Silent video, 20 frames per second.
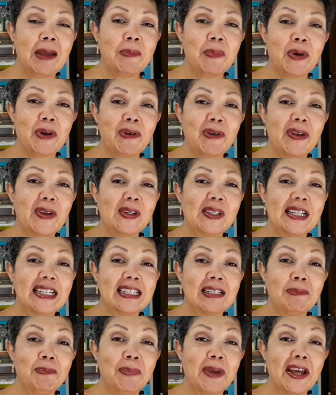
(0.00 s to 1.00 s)
Puerto Rico
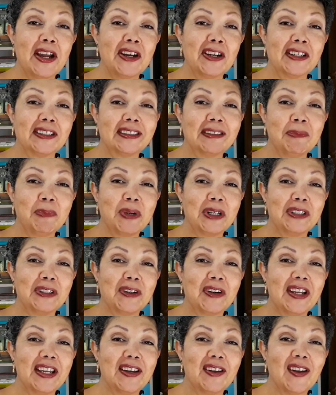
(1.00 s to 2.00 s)
does it better. Puerto
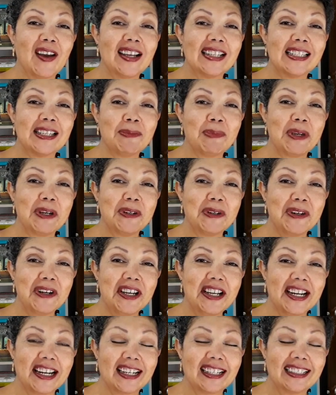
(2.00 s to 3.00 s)
Rico lo hace
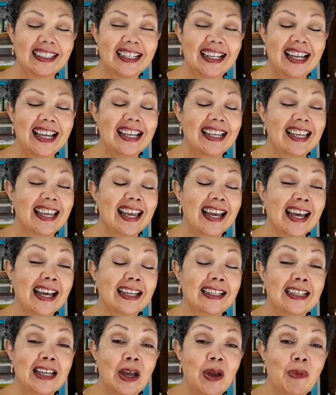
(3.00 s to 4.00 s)
mejor. Yeah,
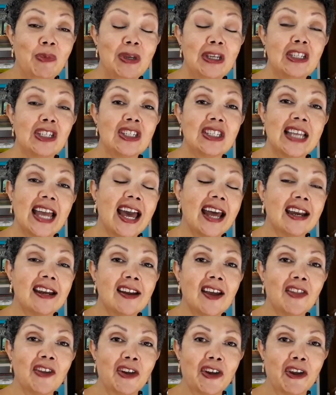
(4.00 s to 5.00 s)
we just had
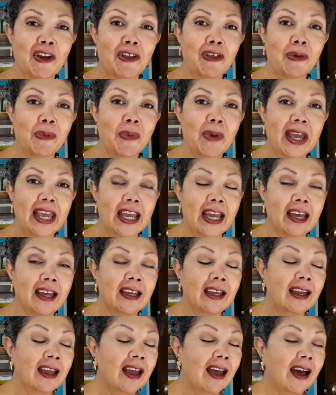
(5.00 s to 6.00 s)
another earthquake.
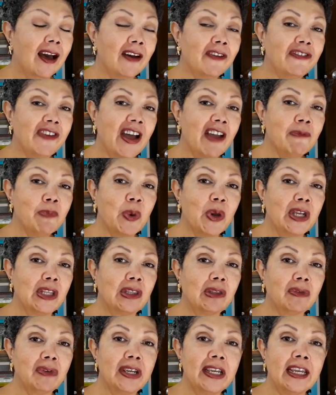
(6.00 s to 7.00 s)
A
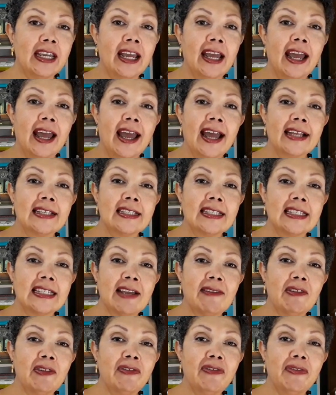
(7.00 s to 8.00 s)
5.3 at
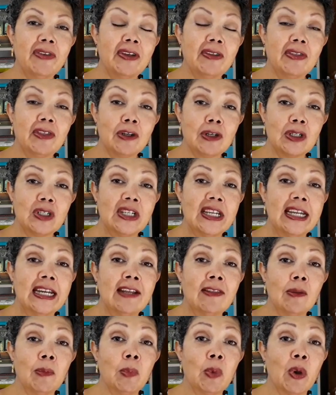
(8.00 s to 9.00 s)
7:13
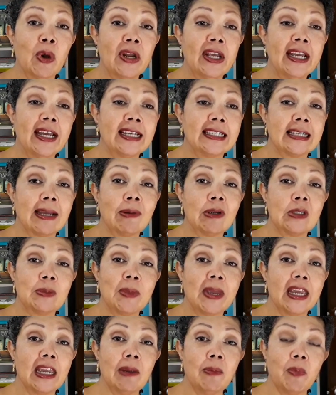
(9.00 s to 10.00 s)
in the morning as I was
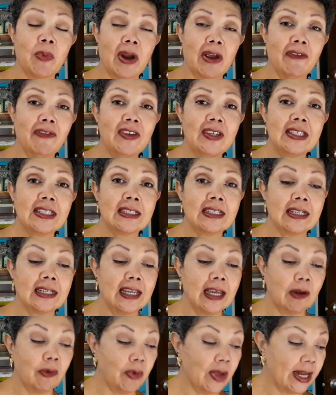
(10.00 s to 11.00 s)
making breakfast to
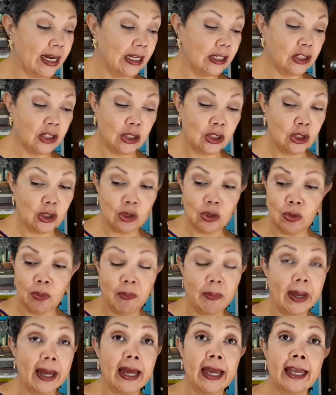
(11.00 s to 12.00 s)
get ready to do
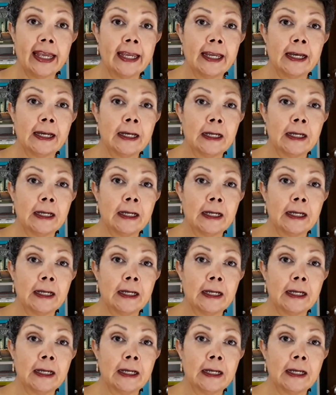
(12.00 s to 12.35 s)
my